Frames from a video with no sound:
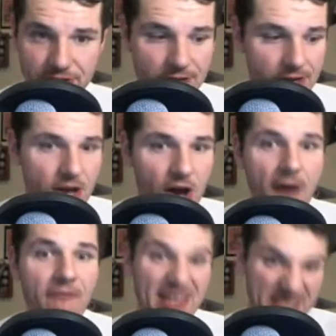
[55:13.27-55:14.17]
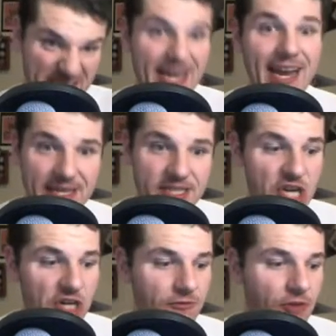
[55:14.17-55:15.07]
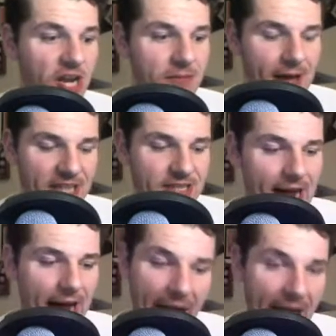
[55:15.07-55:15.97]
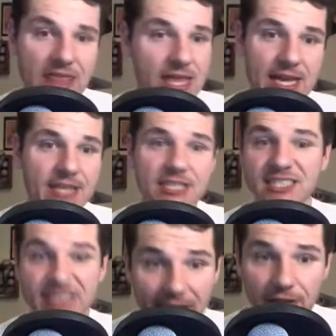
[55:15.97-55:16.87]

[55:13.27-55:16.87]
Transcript: of that second tier of running backs. I think he's stellar.